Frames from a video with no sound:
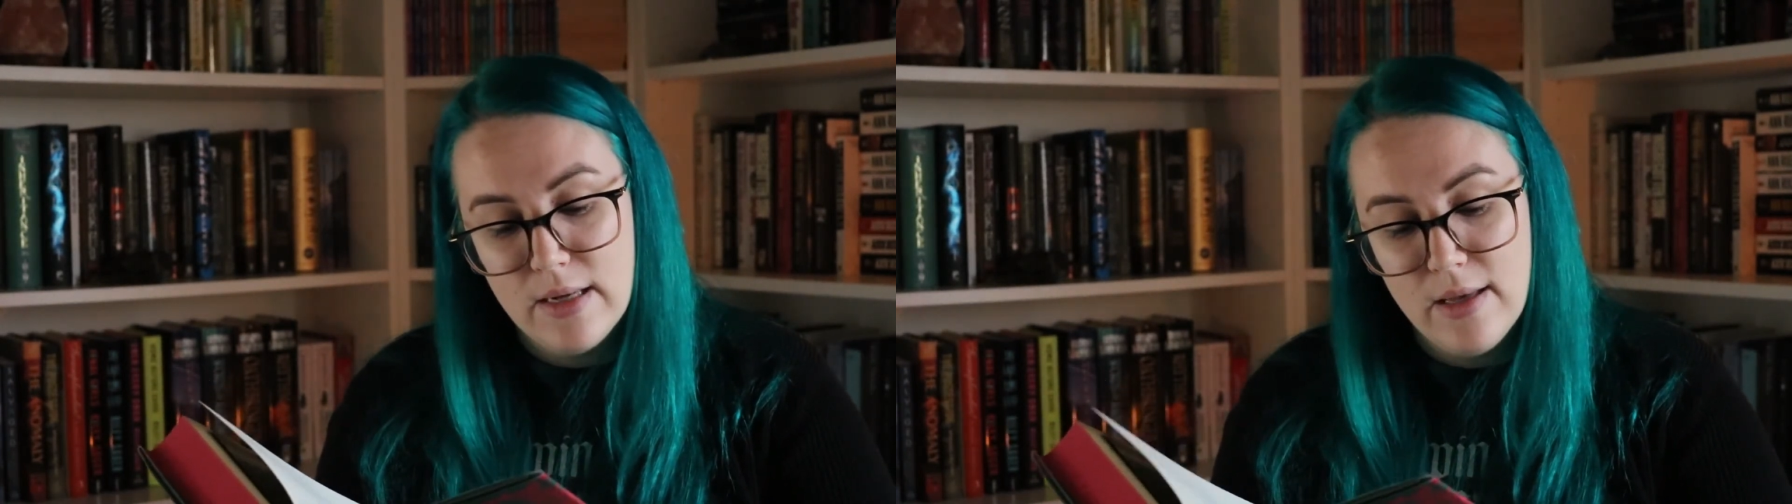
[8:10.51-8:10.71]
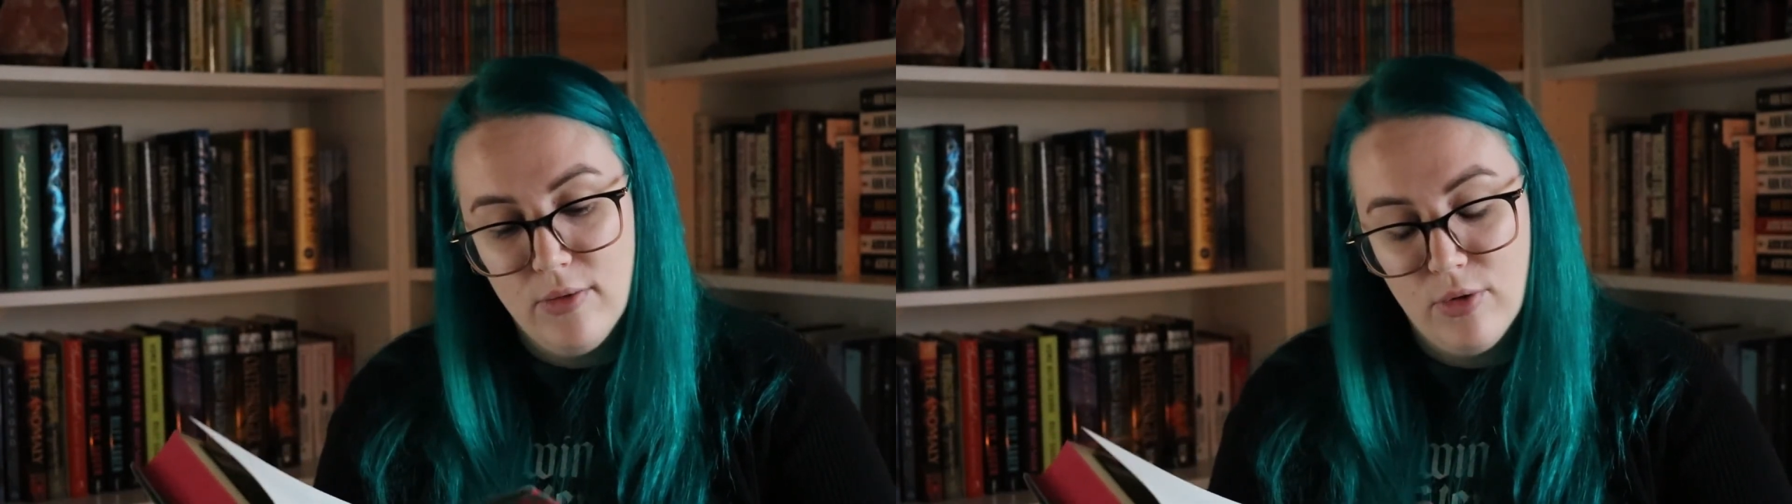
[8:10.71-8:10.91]

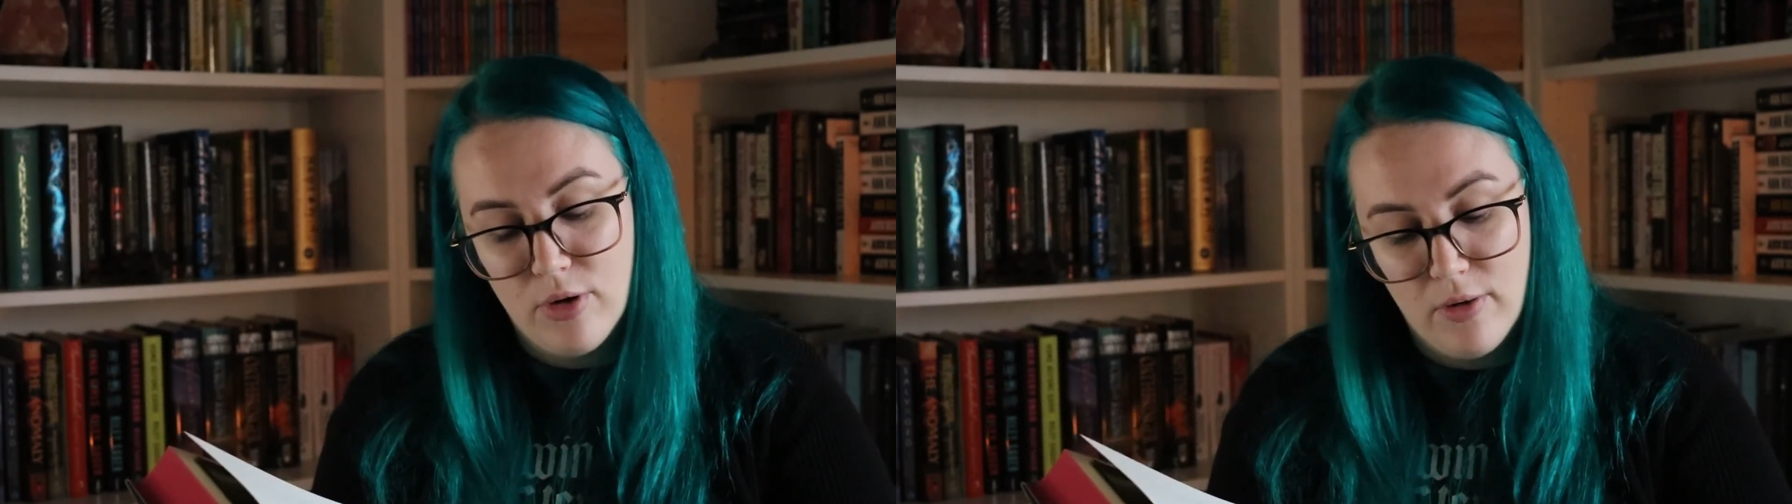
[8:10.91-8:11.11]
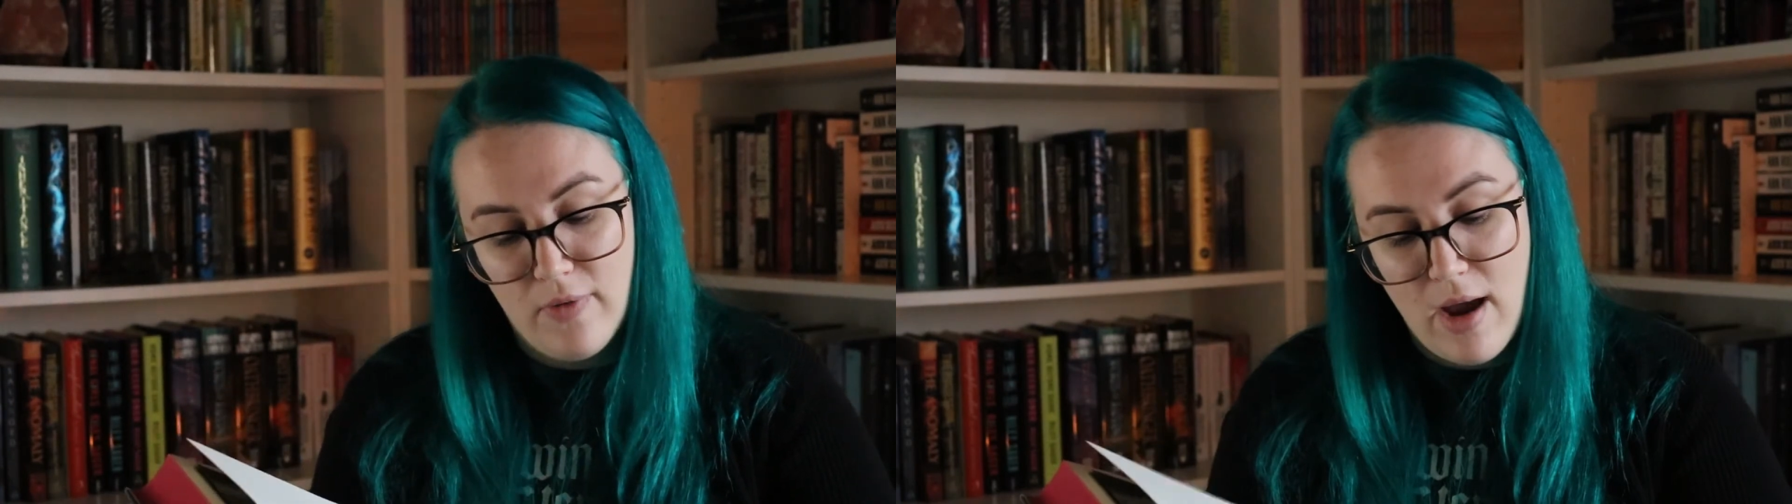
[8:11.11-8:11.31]
either
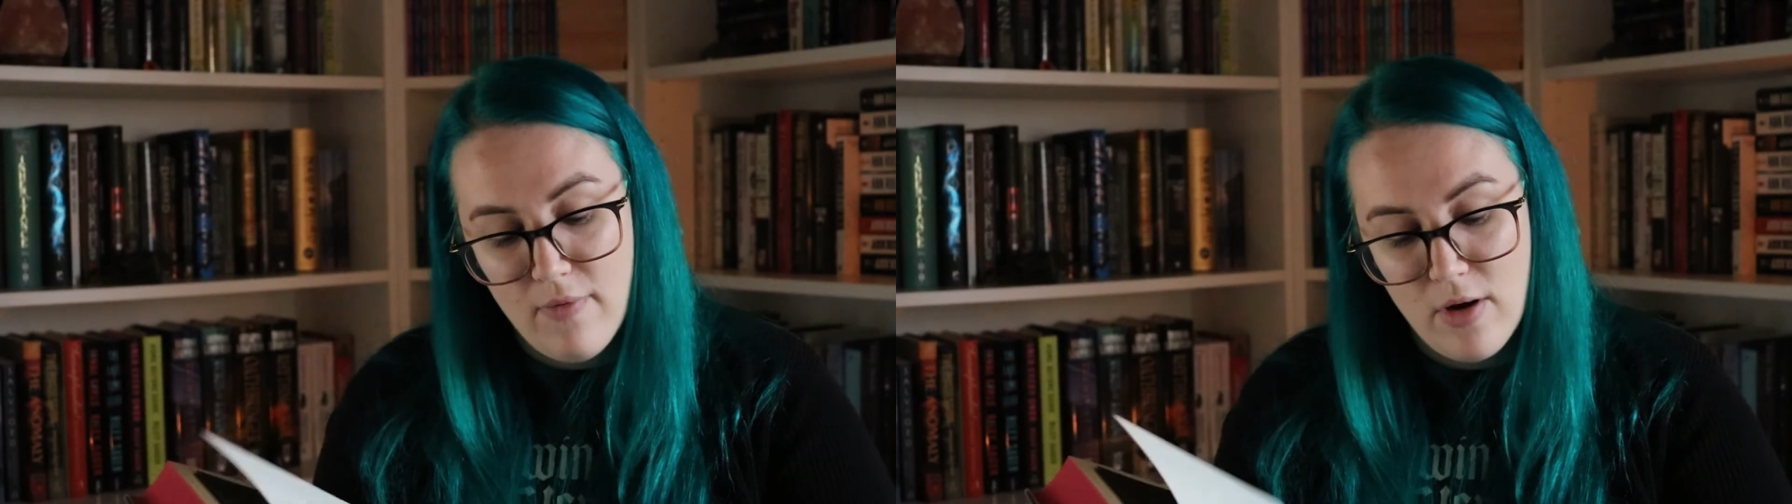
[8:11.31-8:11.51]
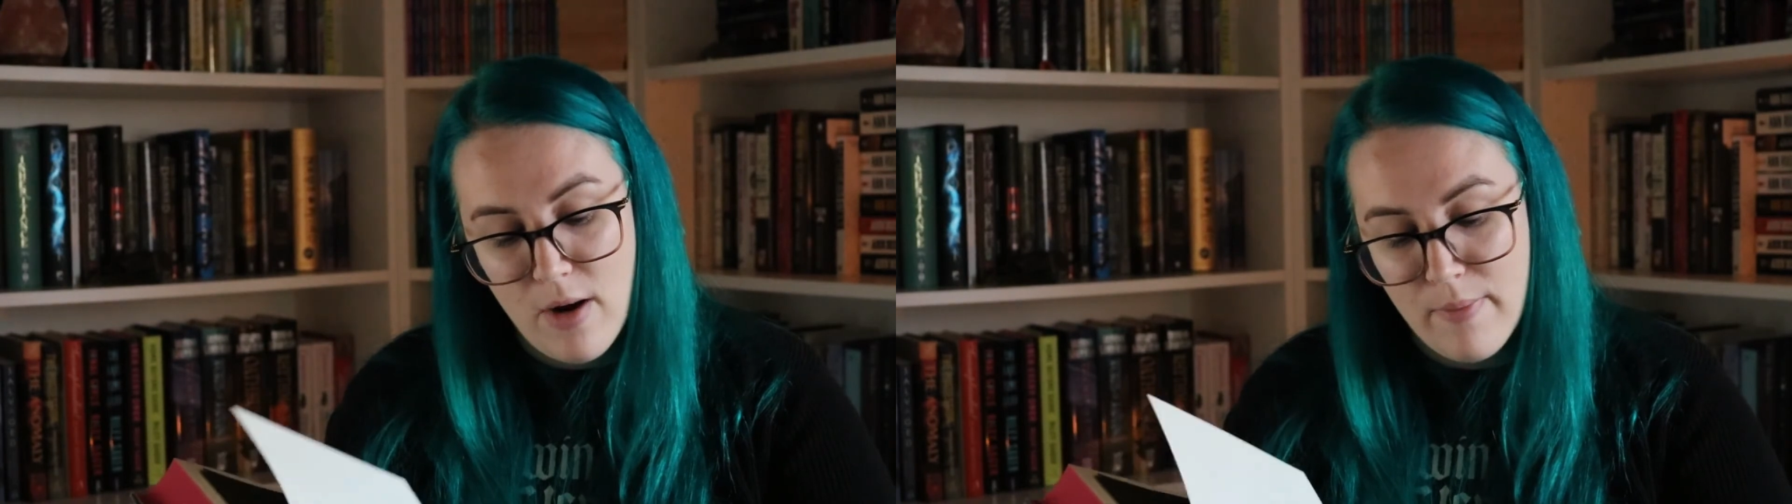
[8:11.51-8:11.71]
could have
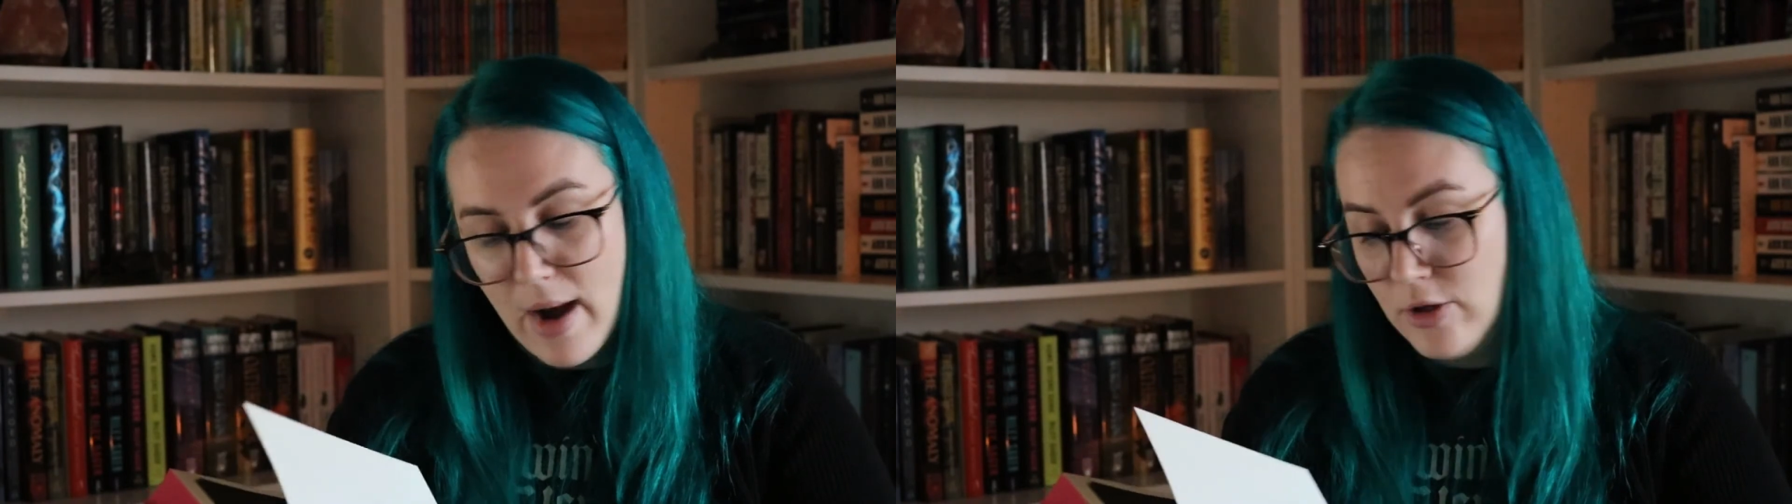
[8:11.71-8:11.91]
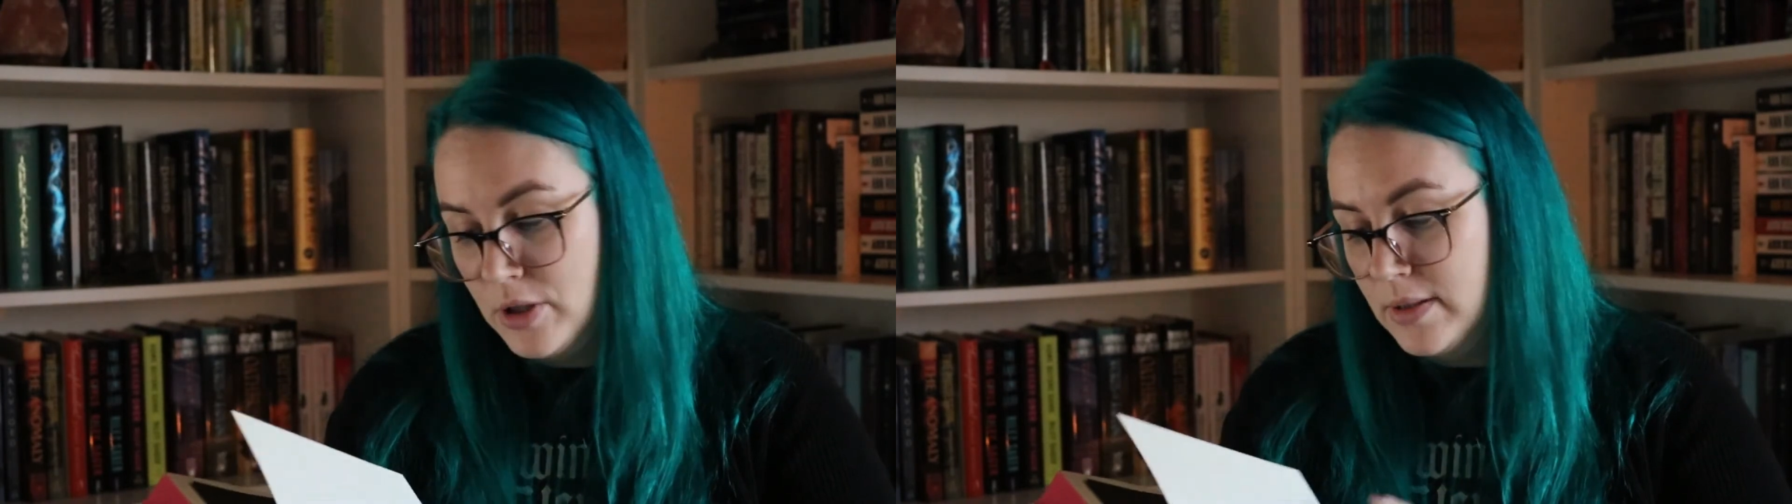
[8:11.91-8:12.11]
ever
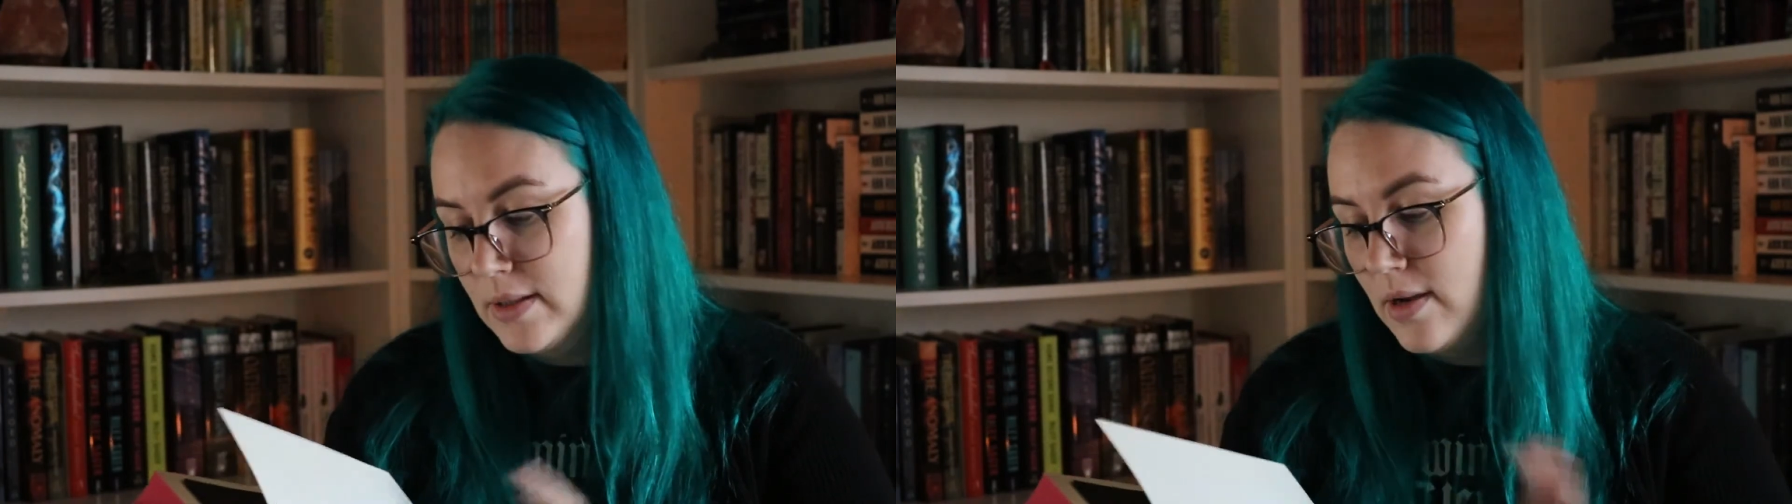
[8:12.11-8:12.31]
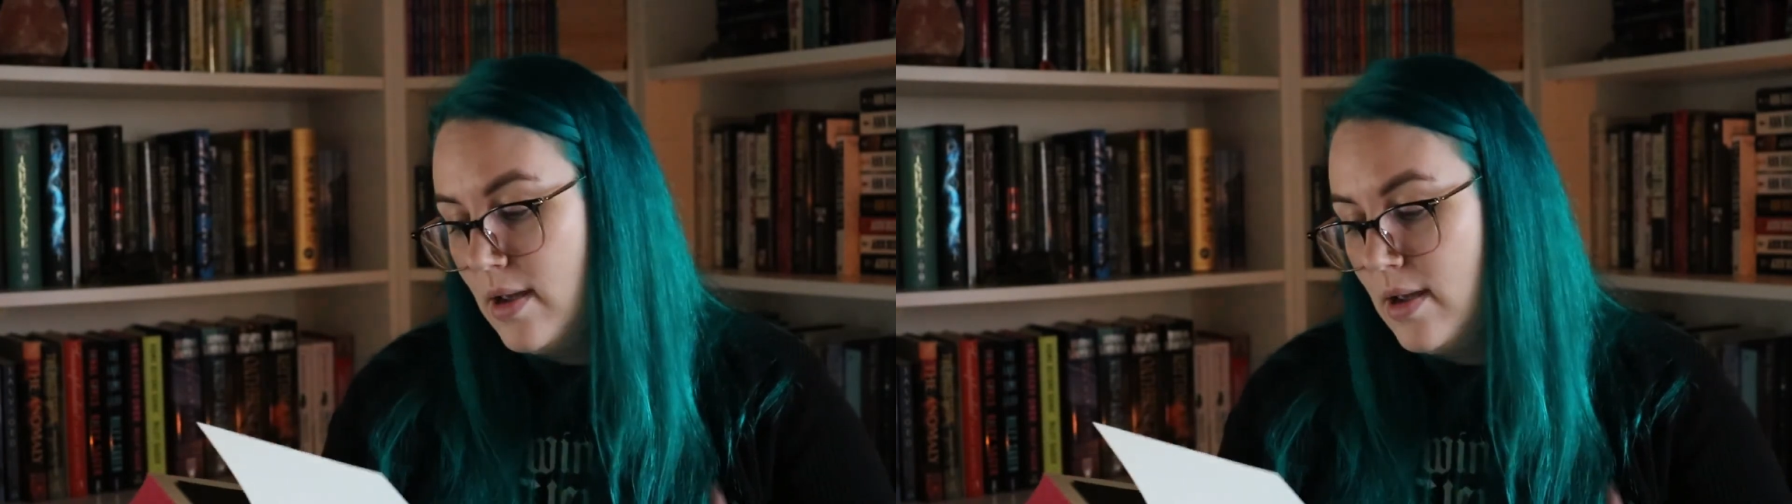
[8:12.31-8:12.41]
imagined.